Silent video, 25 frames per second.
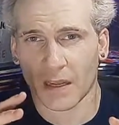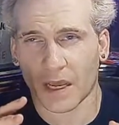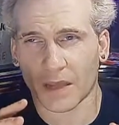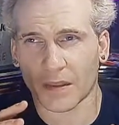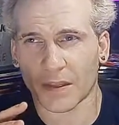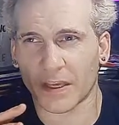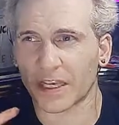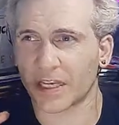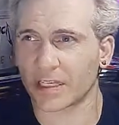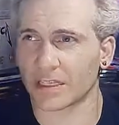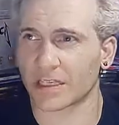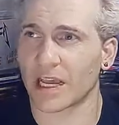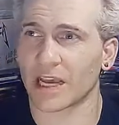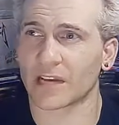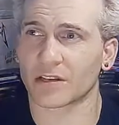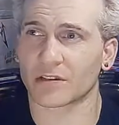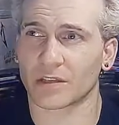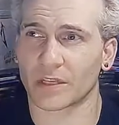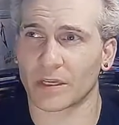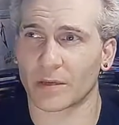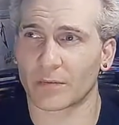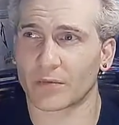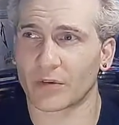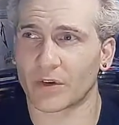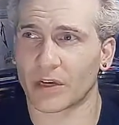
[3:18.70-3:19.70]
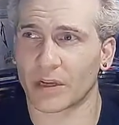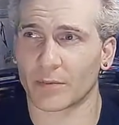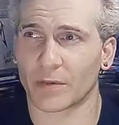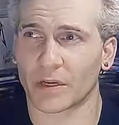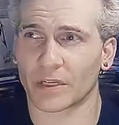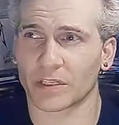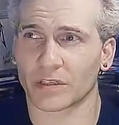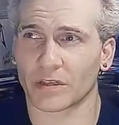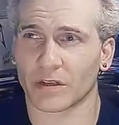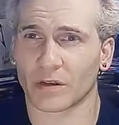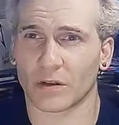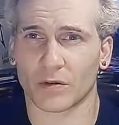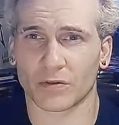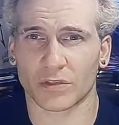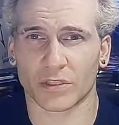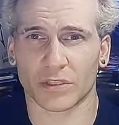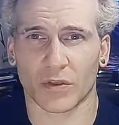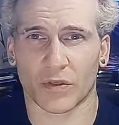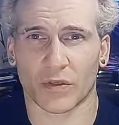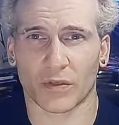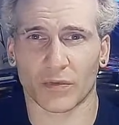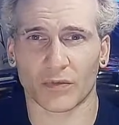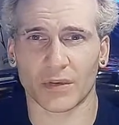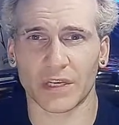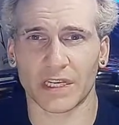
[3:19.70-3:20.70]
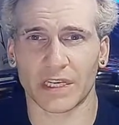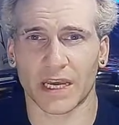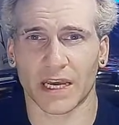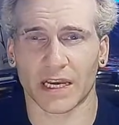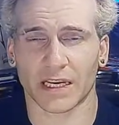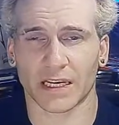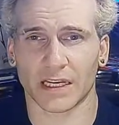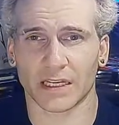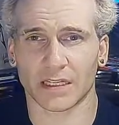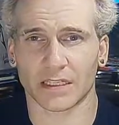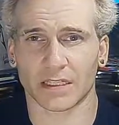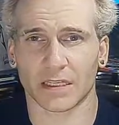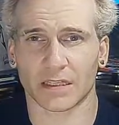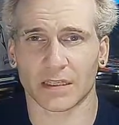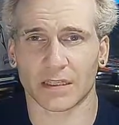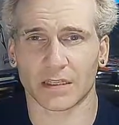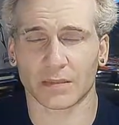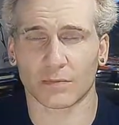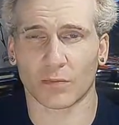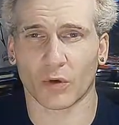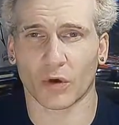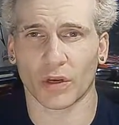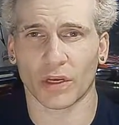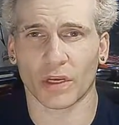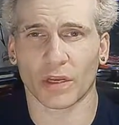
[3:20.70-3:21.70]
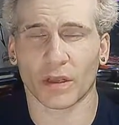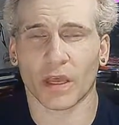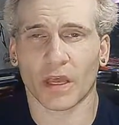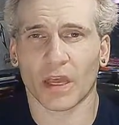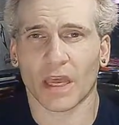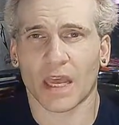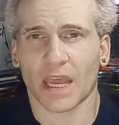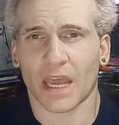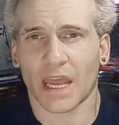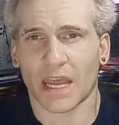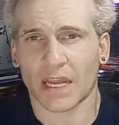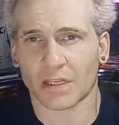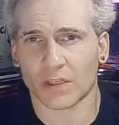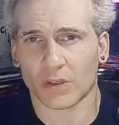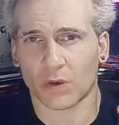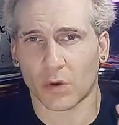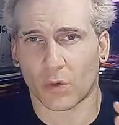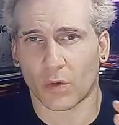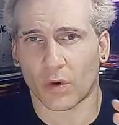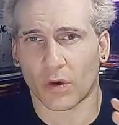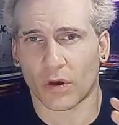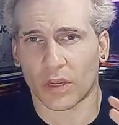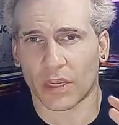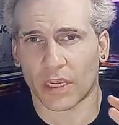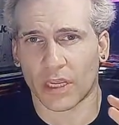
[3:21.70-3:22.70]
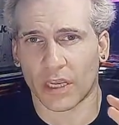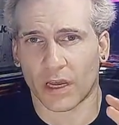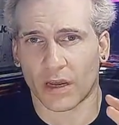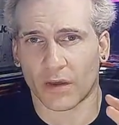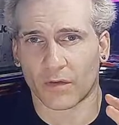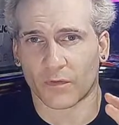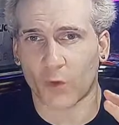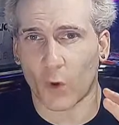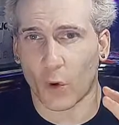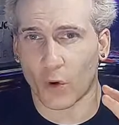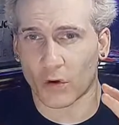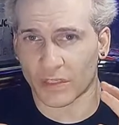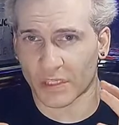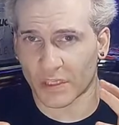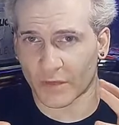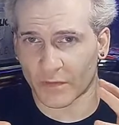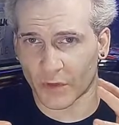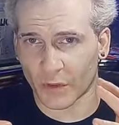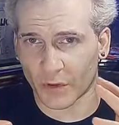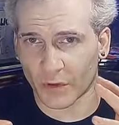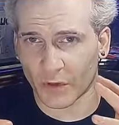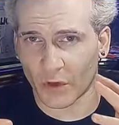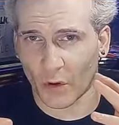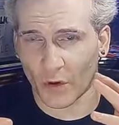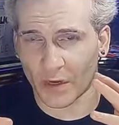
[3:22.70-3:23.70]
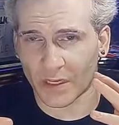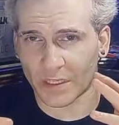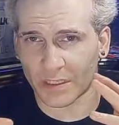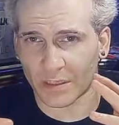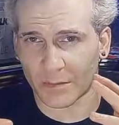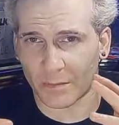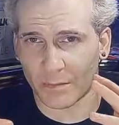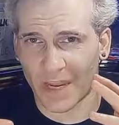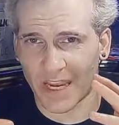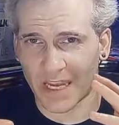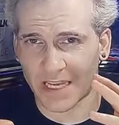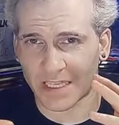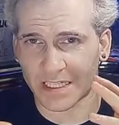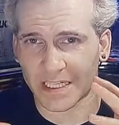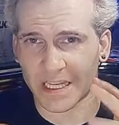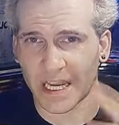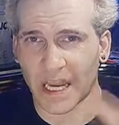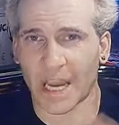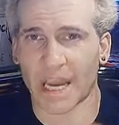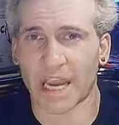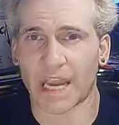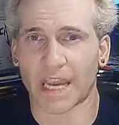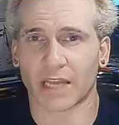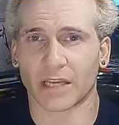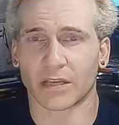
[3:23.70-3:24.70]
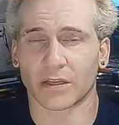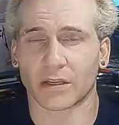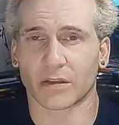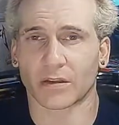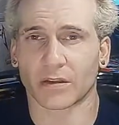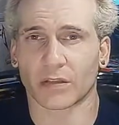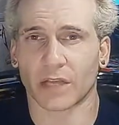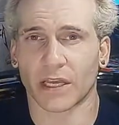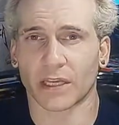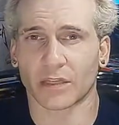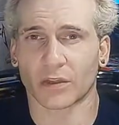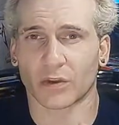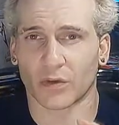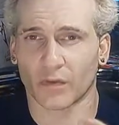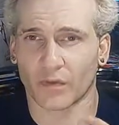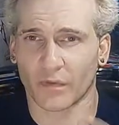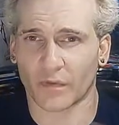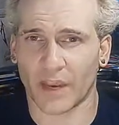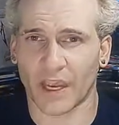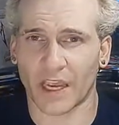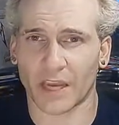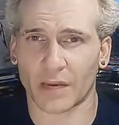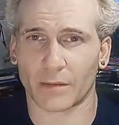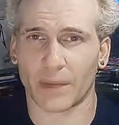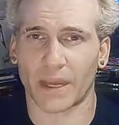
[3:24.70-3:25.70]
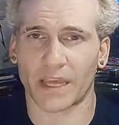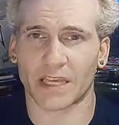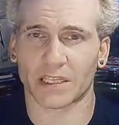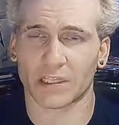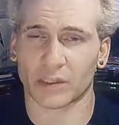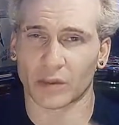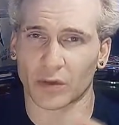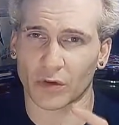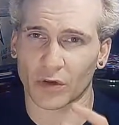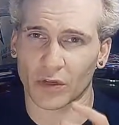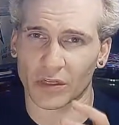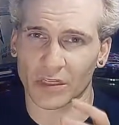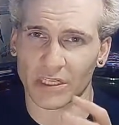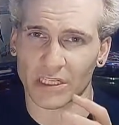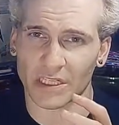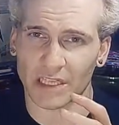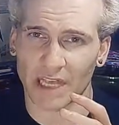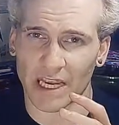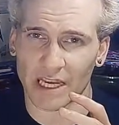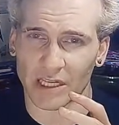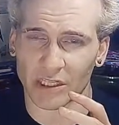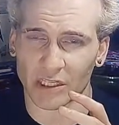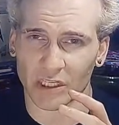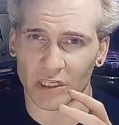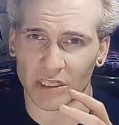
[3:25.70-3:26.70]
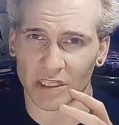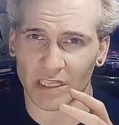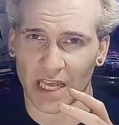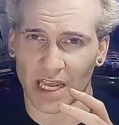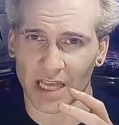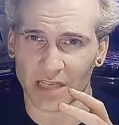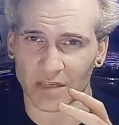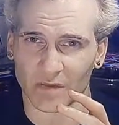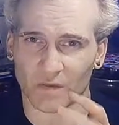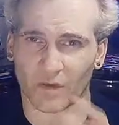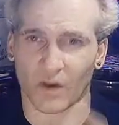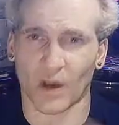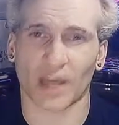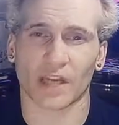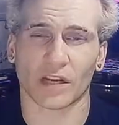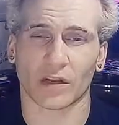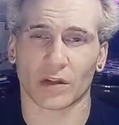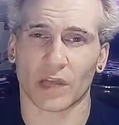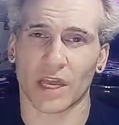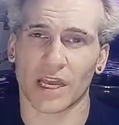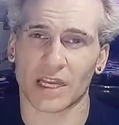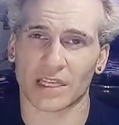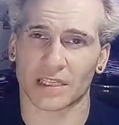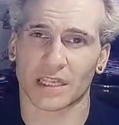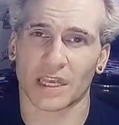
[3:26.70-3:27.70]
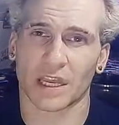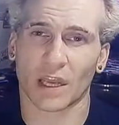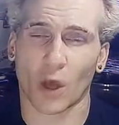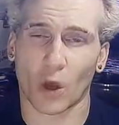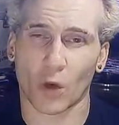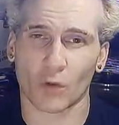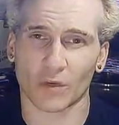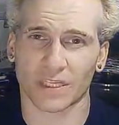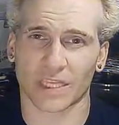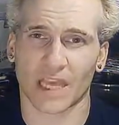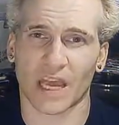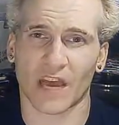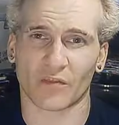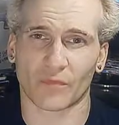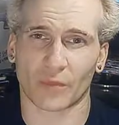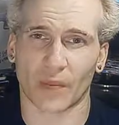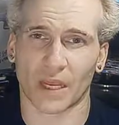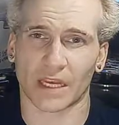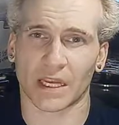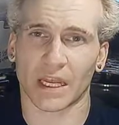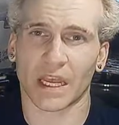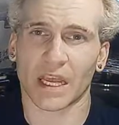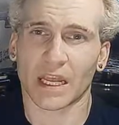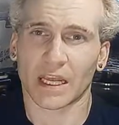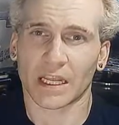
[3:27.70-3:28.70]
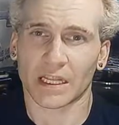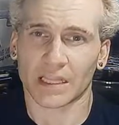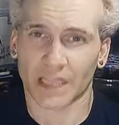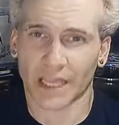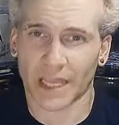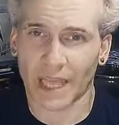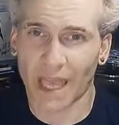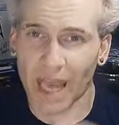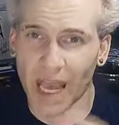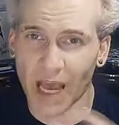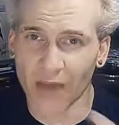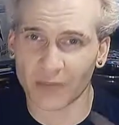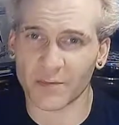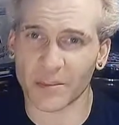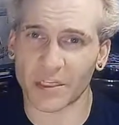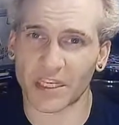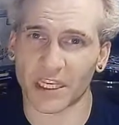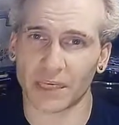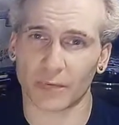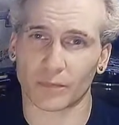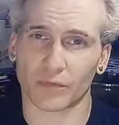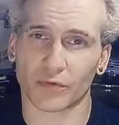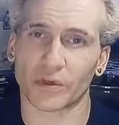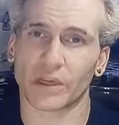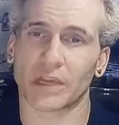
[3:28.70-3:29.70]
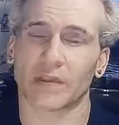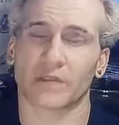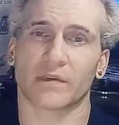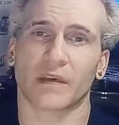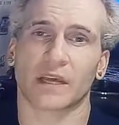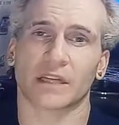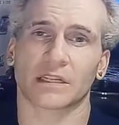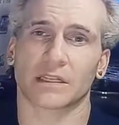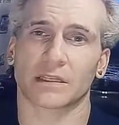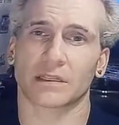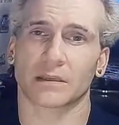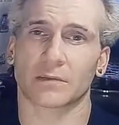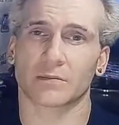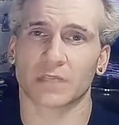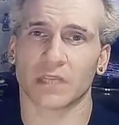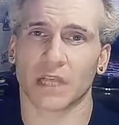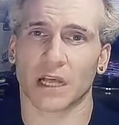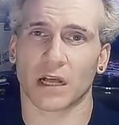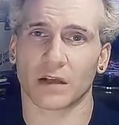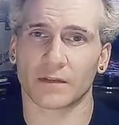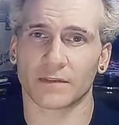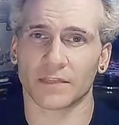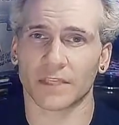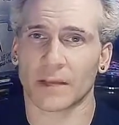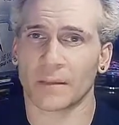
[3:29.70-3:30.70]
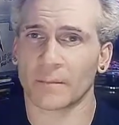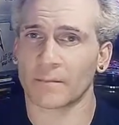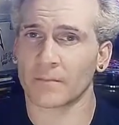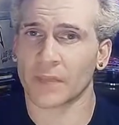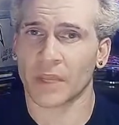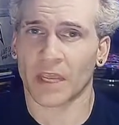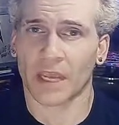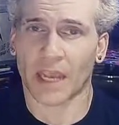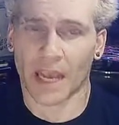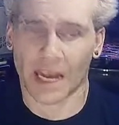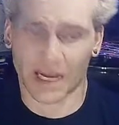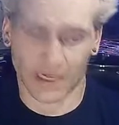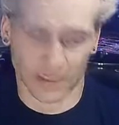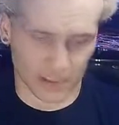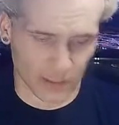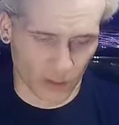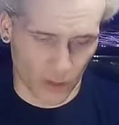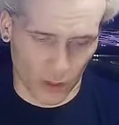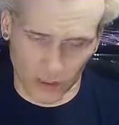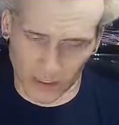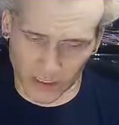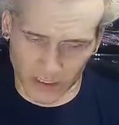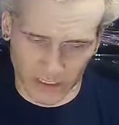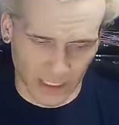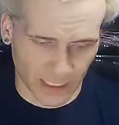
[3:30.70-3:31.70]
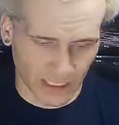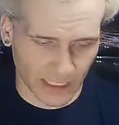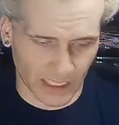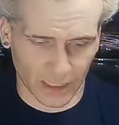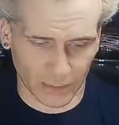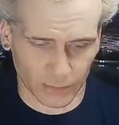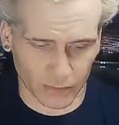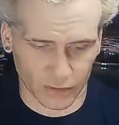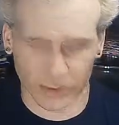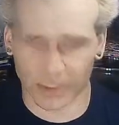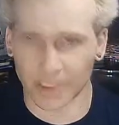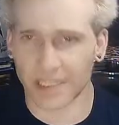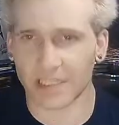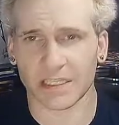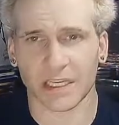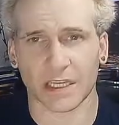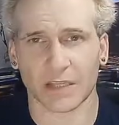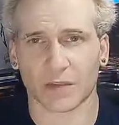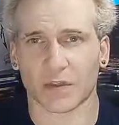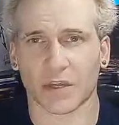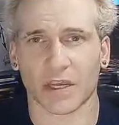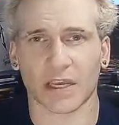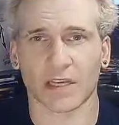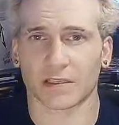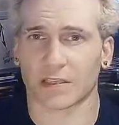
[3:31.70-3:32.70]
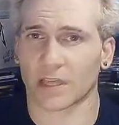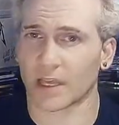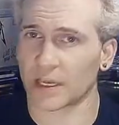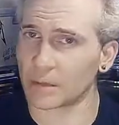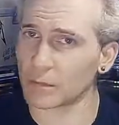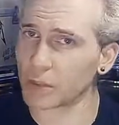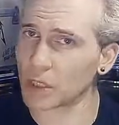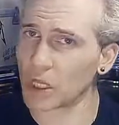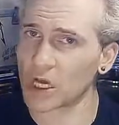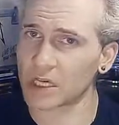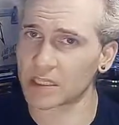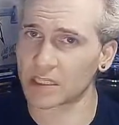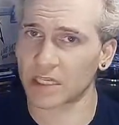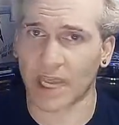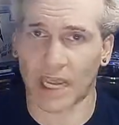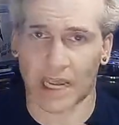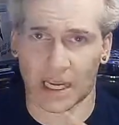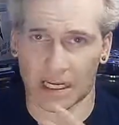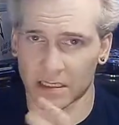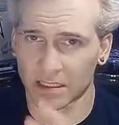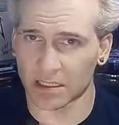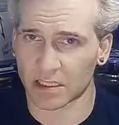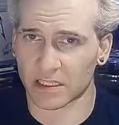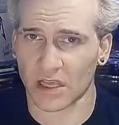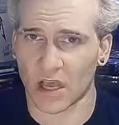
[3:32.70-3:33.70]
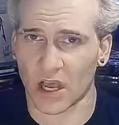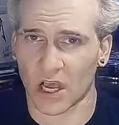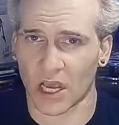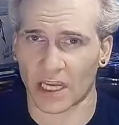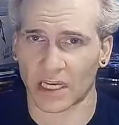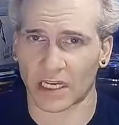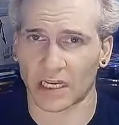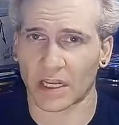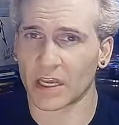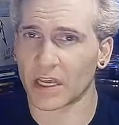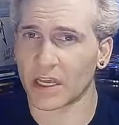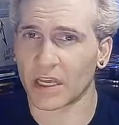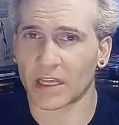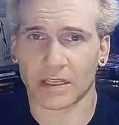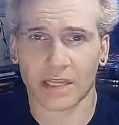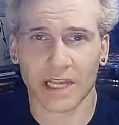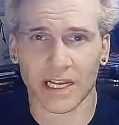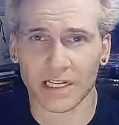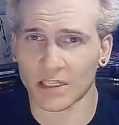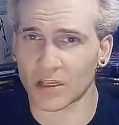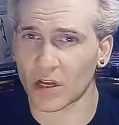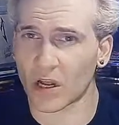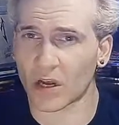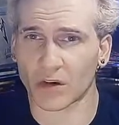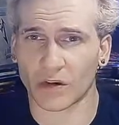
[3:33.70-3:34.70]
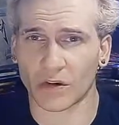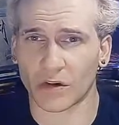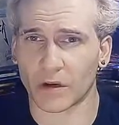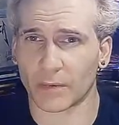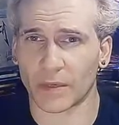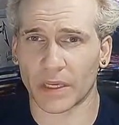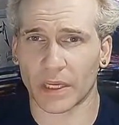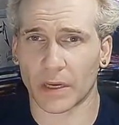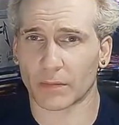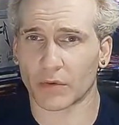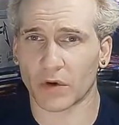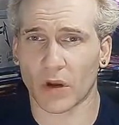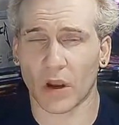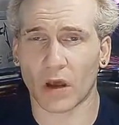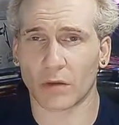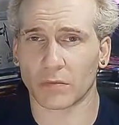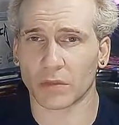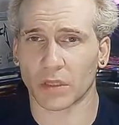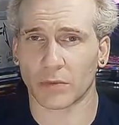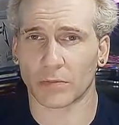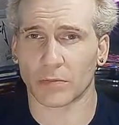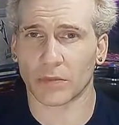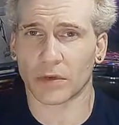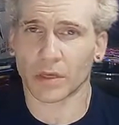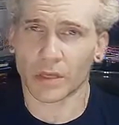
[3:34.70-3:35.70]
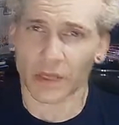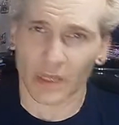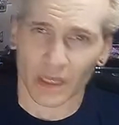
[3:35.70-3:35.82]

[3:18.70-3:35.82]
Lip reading: think it's actually pretty much close to 3 decades at this point. And so, of course, if they're going to maintain like their fan base and they're going to stay just as vital as they always have been, they have to keep reinventing themselves. And as long as they keep releasing things like Plus and Sign, that's not going to be a problem.